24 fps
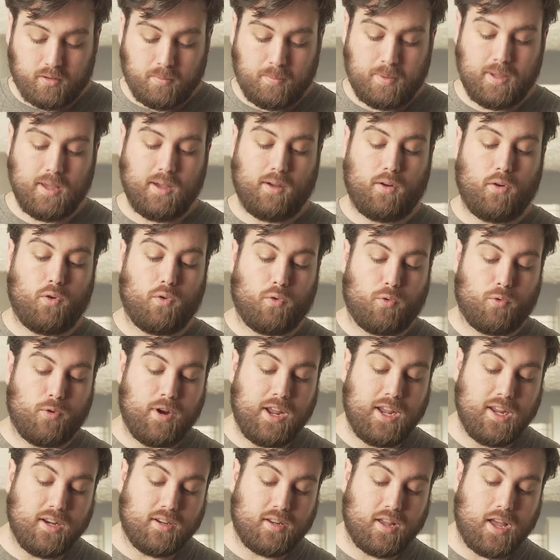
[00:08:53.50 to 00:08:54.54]
would be a
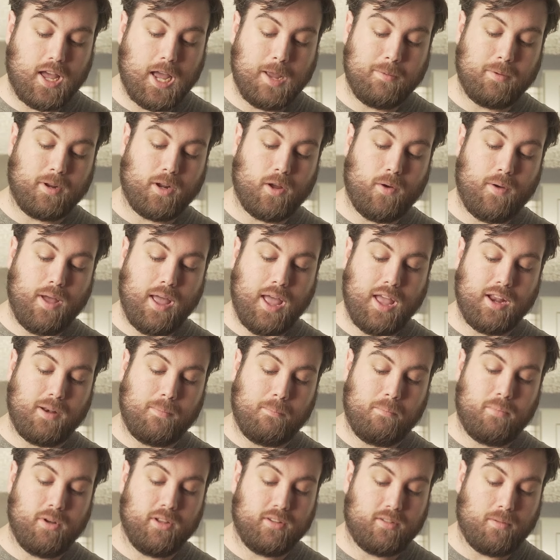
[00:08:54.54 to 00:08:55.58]
great time to go ahead
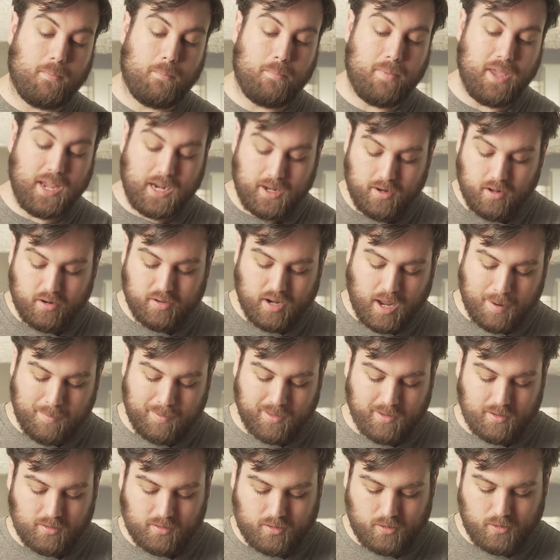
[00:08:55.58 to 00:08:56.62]
and put some bacon on top of
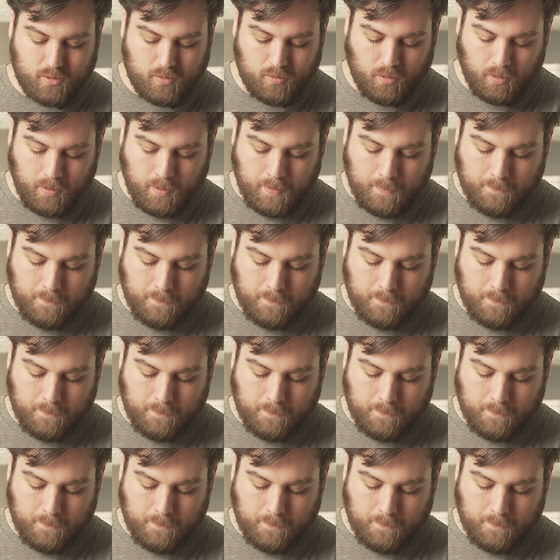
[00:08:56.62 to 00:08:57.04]
this dude.